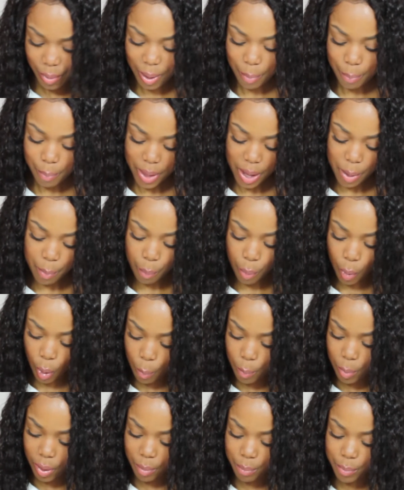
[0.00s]
be a big
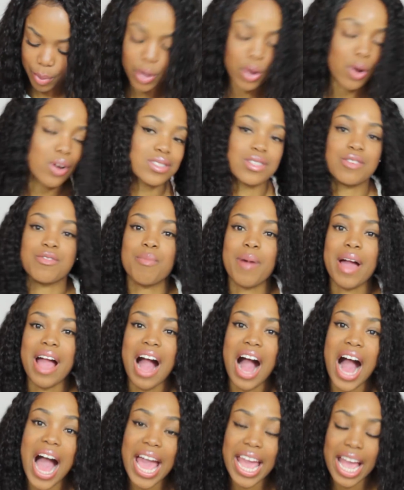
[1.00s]
problem because of my
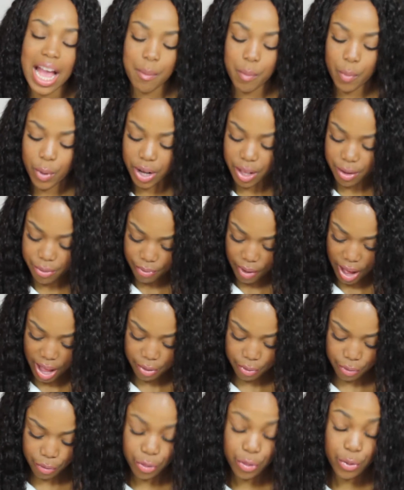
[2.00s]
height. I'm only
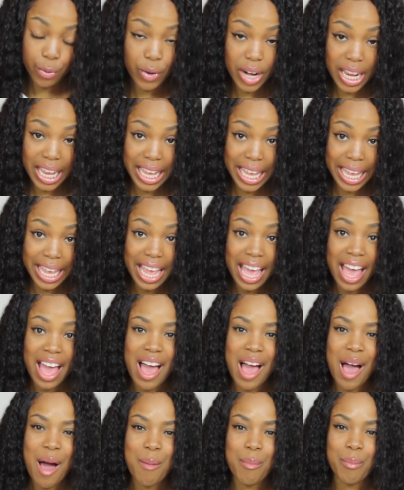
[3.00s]
5'3",
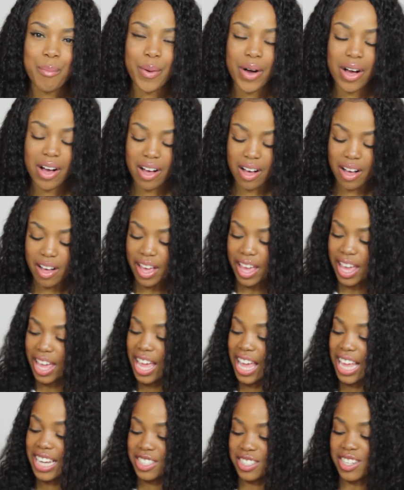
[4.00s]
but
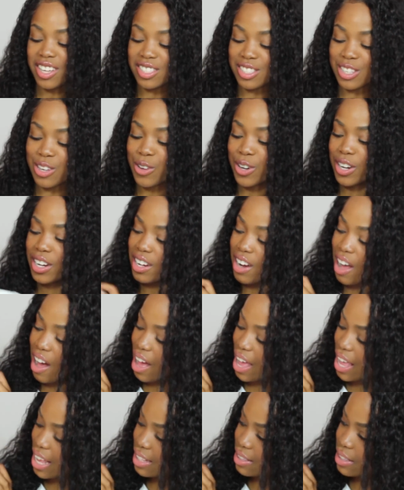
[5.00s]
it does look
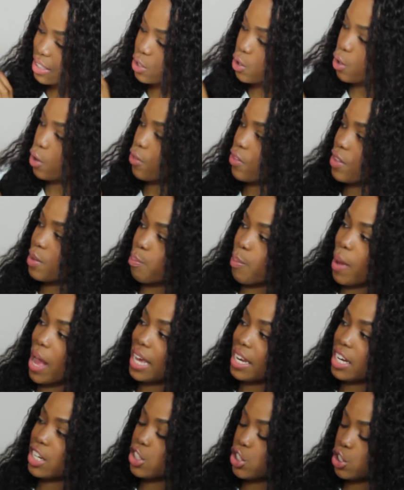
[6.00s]
nice. It's got the
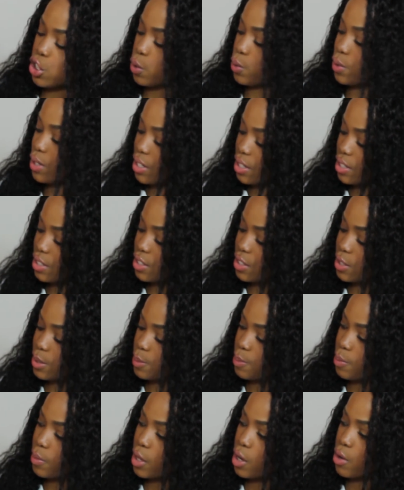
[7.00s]
padded
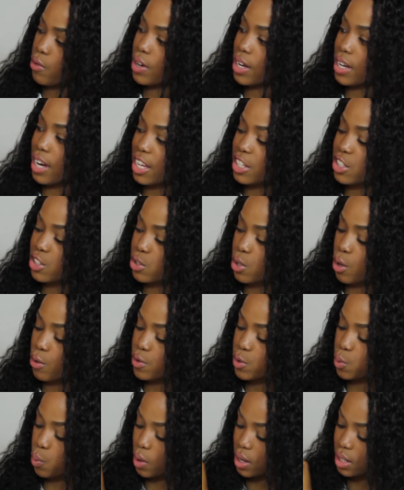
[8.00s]
shoulders, really nice
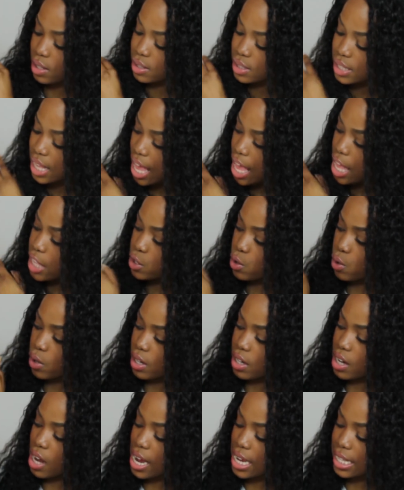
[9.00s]
soft ones. It's got
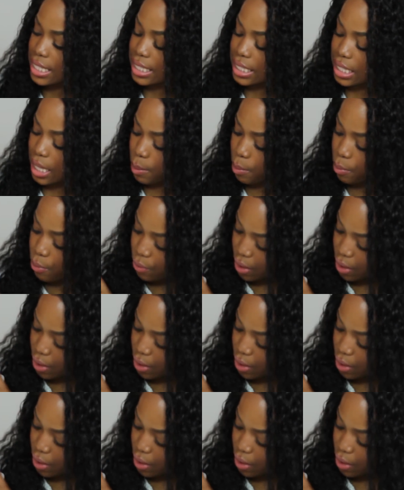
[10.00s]
a nice deep